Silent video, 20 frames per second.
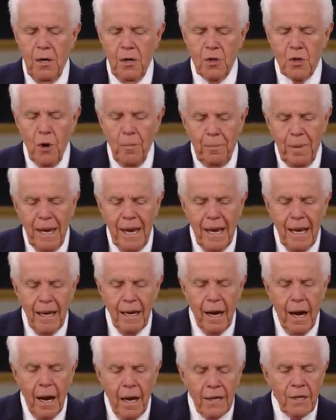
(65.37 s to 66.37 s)
So,
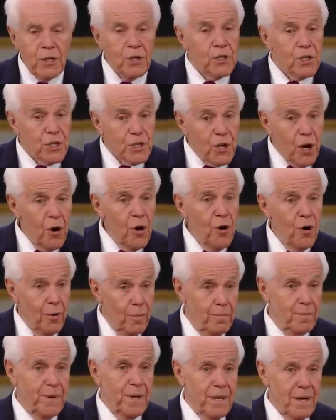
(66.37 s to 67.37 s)
being
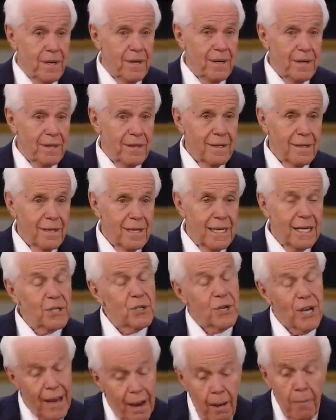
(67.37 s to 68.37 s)
undisturbed
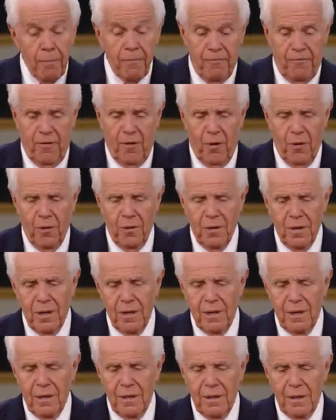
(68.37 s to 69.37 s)
is helpful
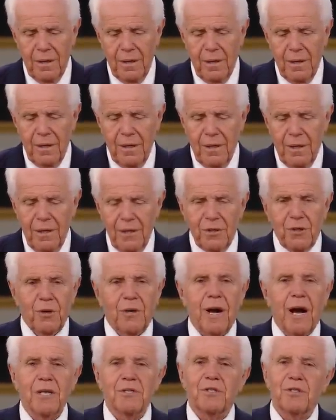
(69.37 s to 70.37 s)
to
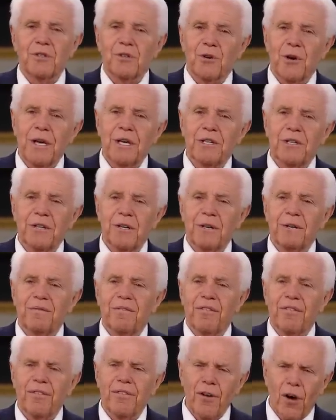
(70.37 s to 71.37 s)
concentration of
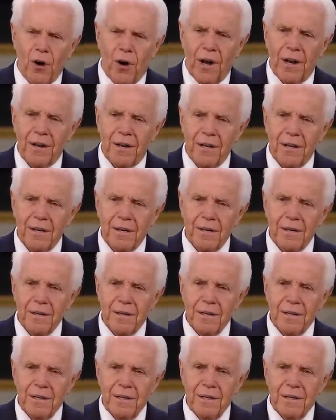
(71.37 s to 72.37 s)
thought
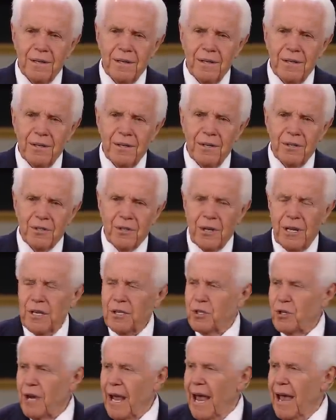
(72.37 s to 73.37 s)
so
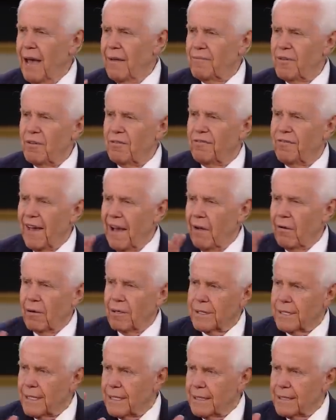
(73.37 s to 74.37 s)
that you have your
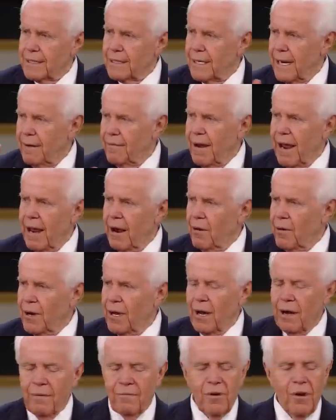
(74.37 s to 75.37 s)
faculties in every
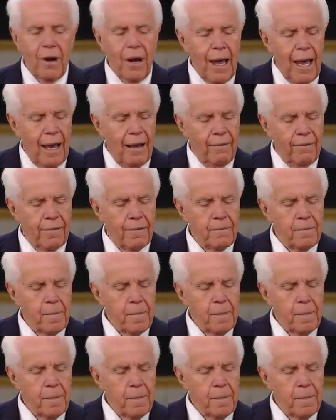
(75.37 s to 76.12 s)
area of your life.